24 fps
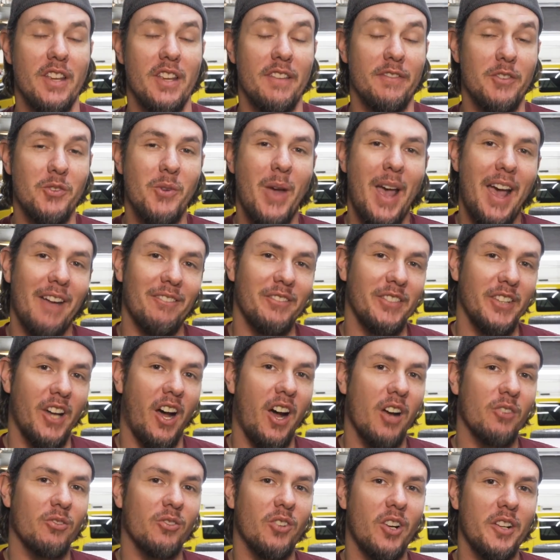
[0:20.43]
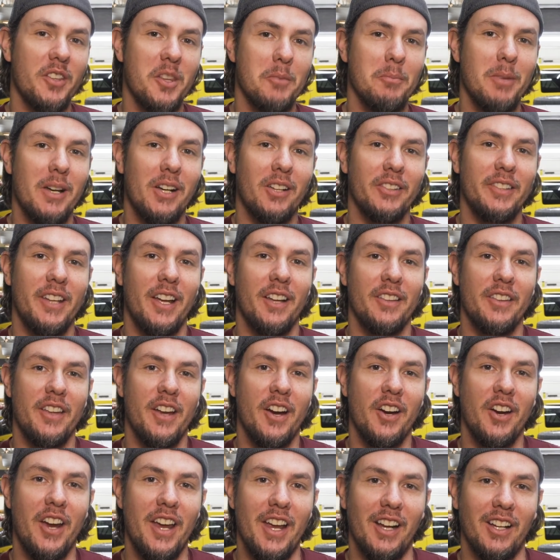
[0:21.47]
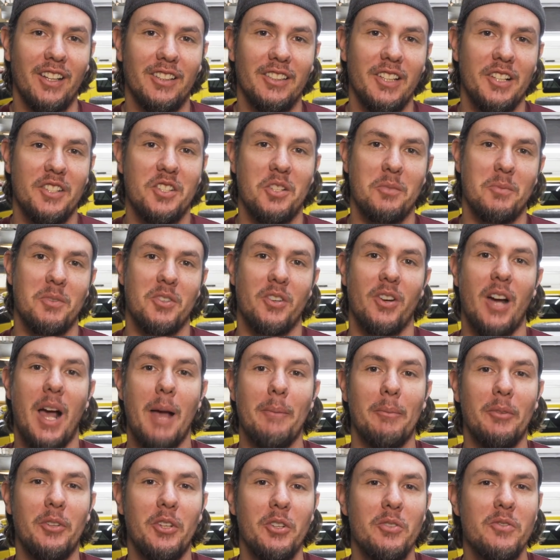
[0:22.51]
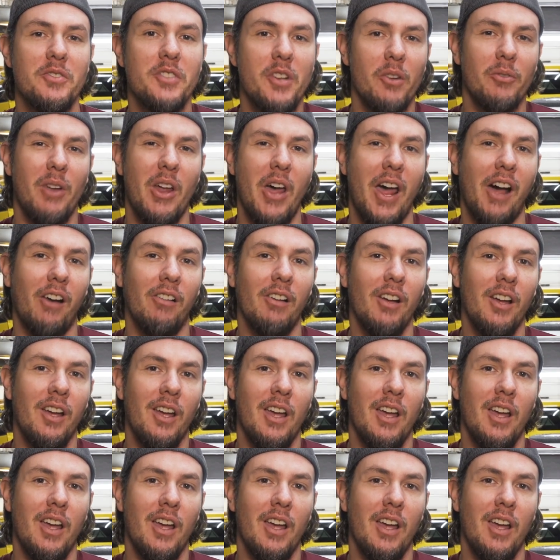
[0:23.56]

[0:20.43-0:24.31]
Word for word: If you have not rung the bell down there and click subscribe, do so now